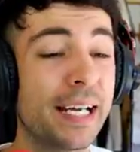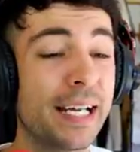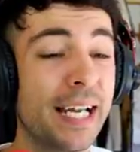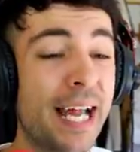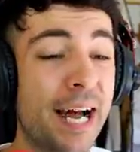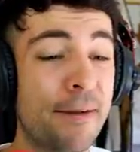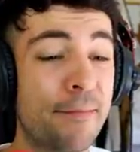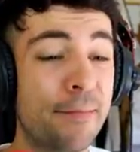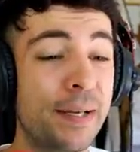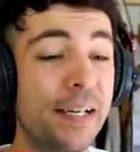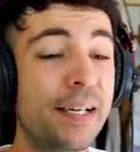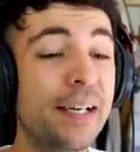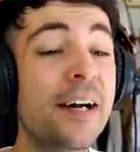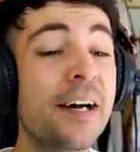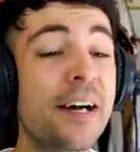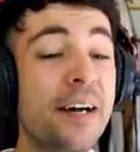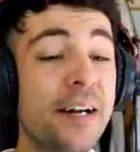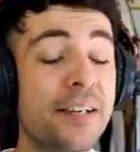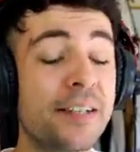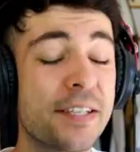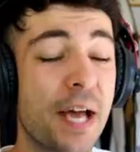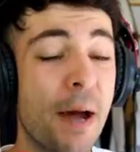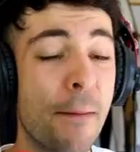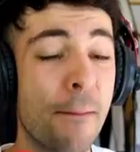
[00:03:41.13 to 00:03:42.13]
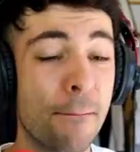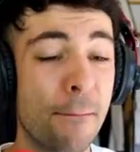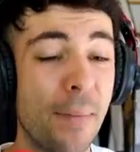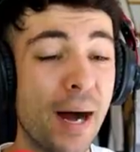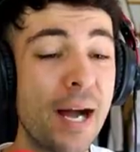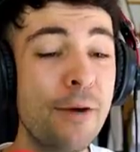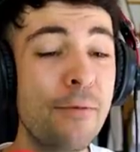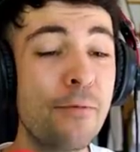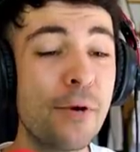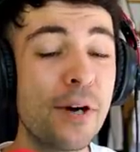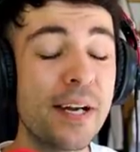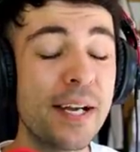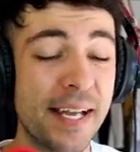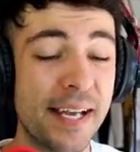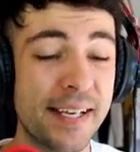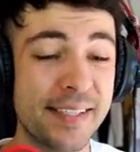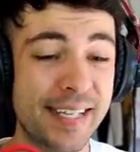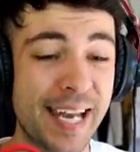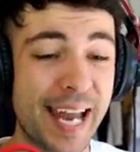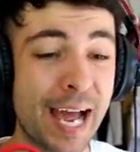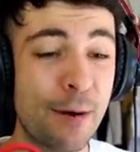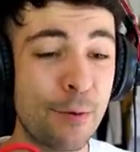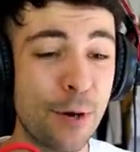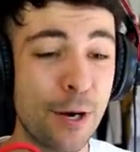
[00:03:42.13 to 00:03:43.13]
glad because my one is
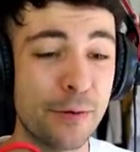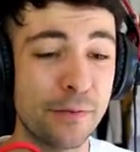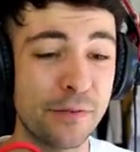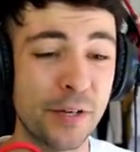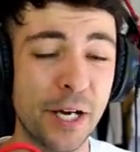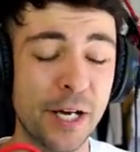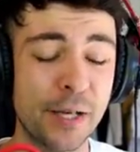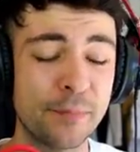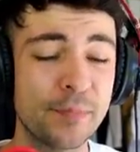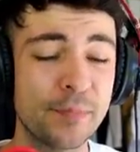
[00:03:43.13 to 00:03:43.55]
now over.